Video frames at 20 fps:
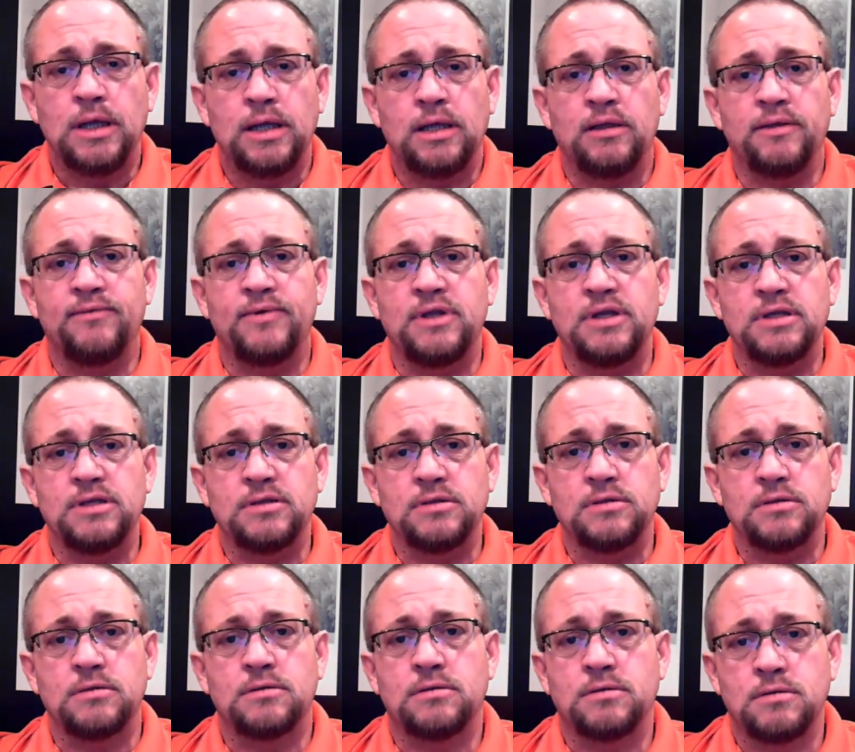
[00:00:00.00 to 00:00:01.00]
Elevated
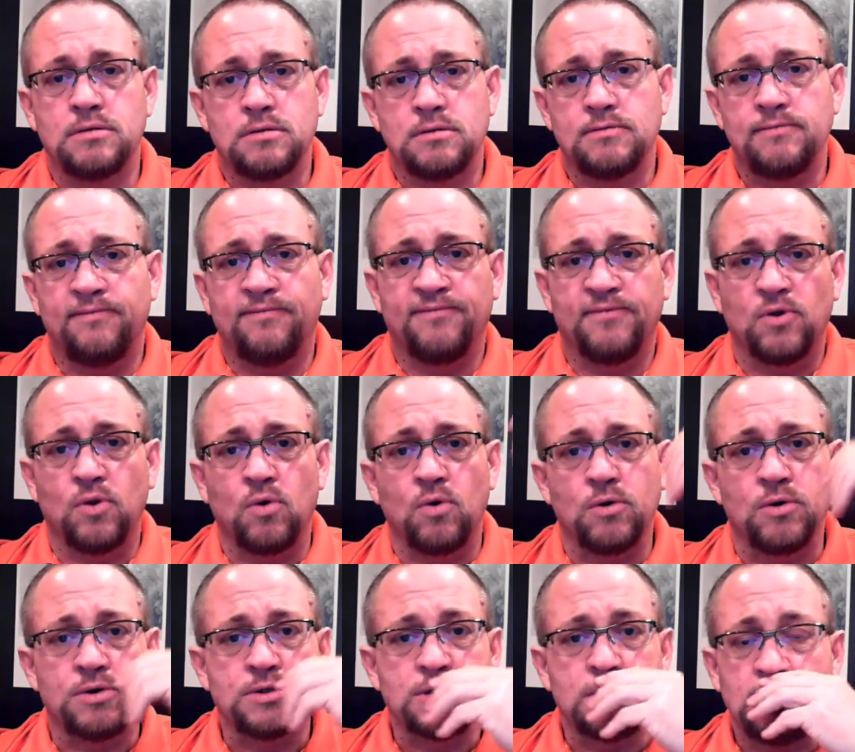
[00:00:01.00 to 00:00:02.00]

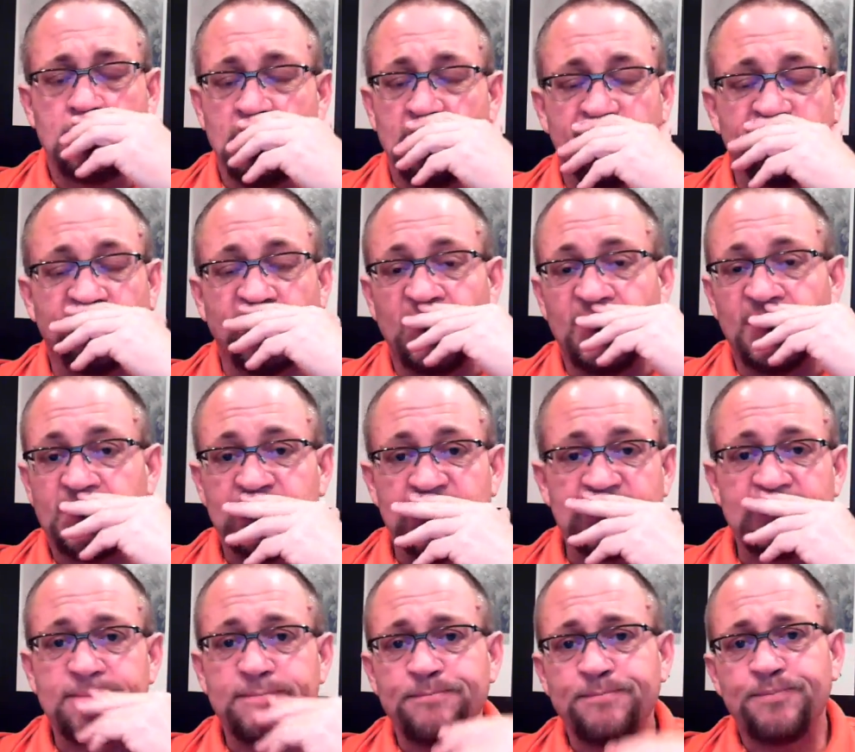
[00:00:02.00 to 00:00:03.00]
floors, you find
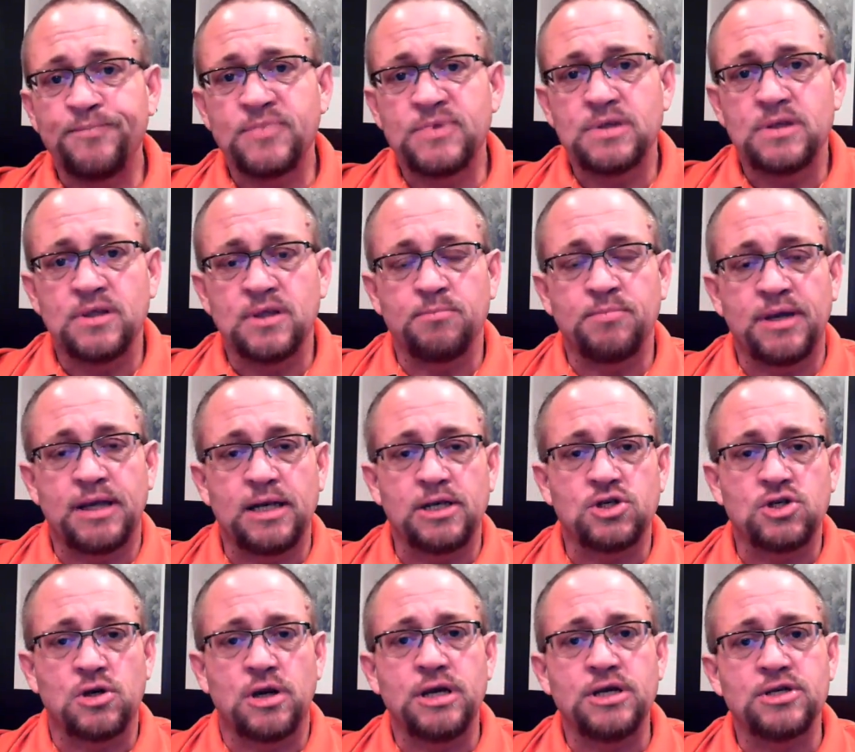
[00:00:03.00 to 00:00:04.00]
that the
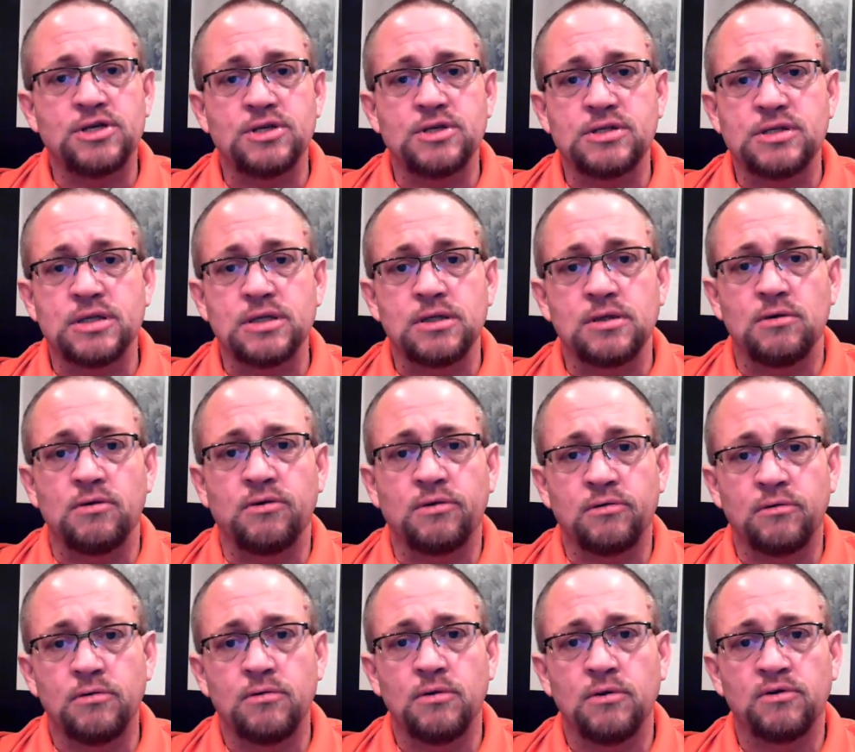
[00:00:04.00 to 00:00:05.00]
penetrations that go
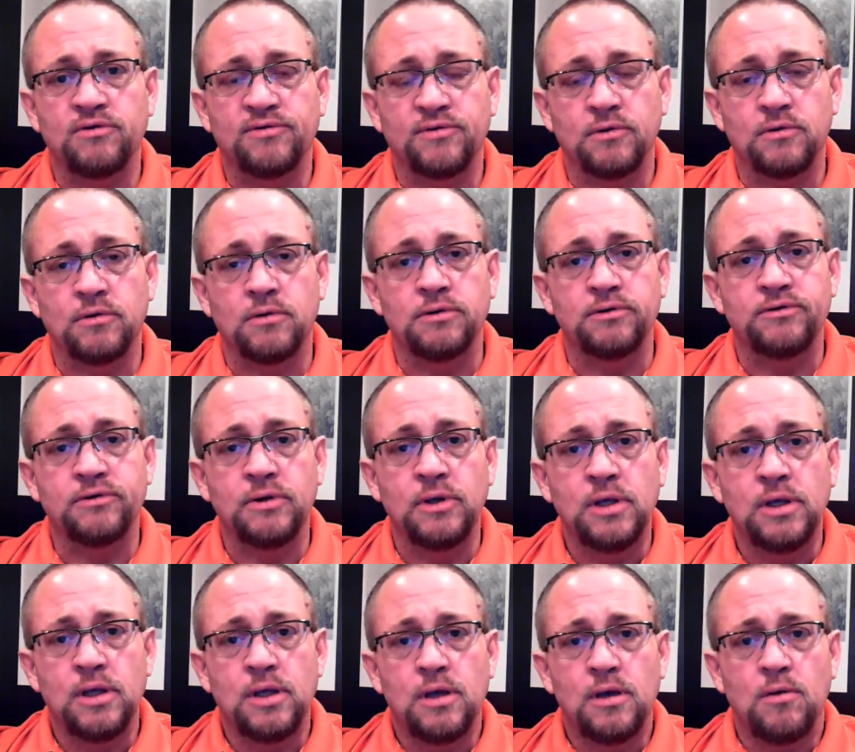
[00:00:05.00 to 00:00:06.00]
through those floors,
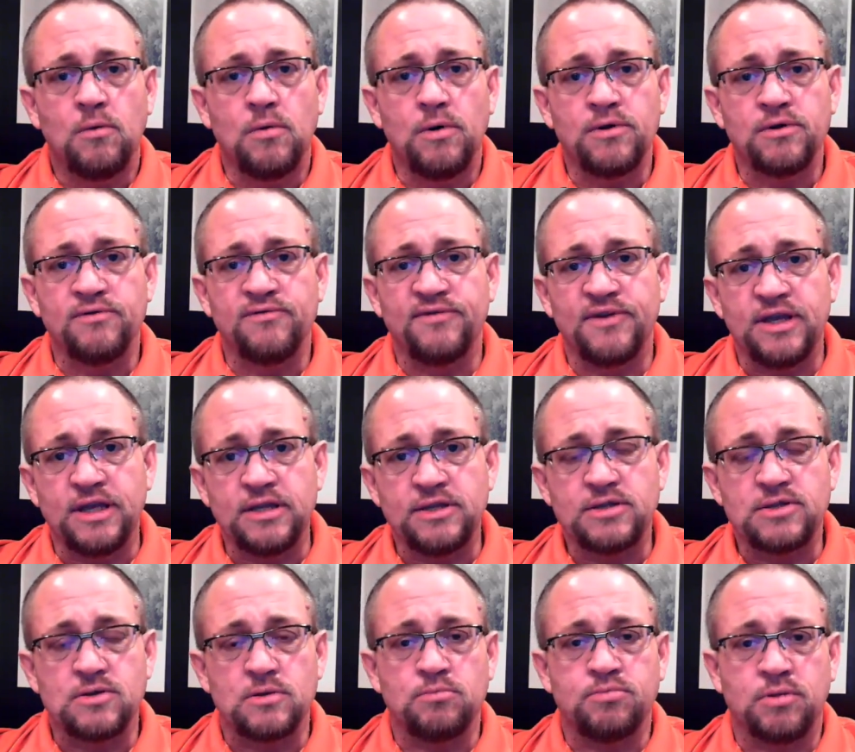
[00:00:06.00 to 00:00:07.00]
whether
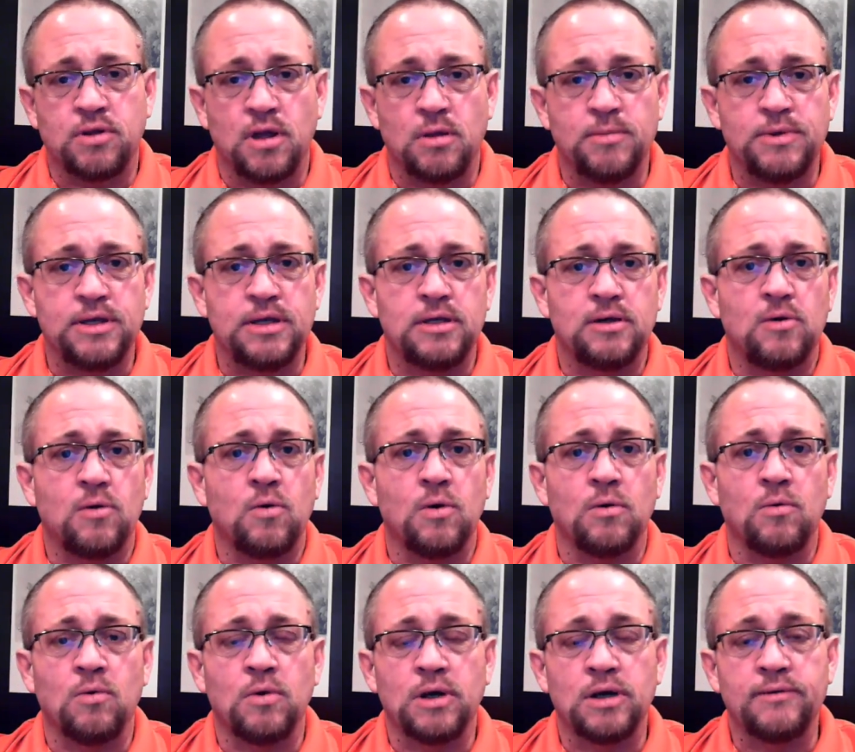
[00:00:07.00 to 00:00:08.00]
vents or plumbing
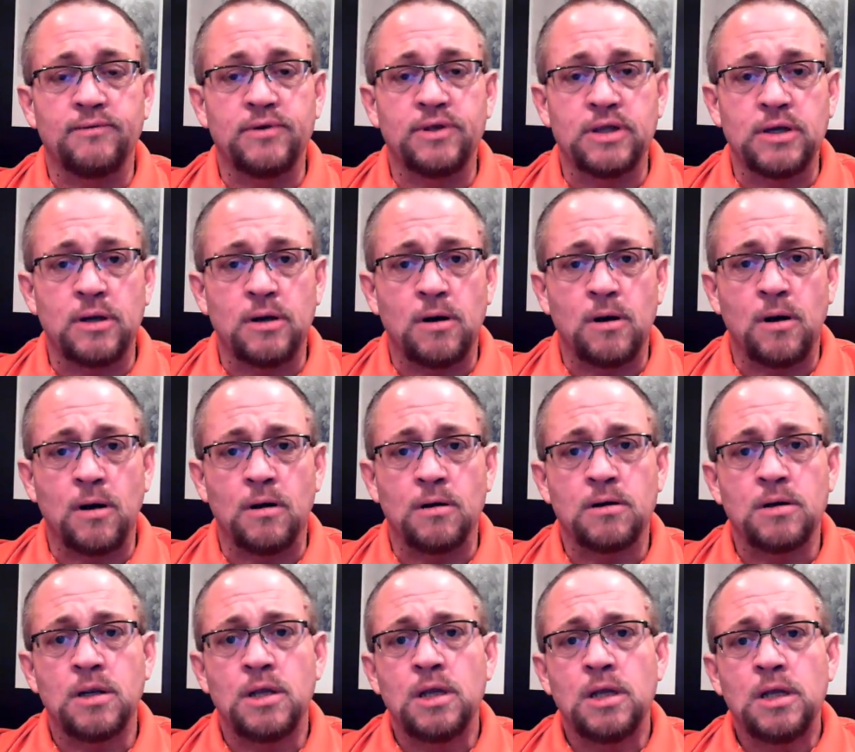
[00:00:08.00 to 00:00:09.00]
or whatever they are,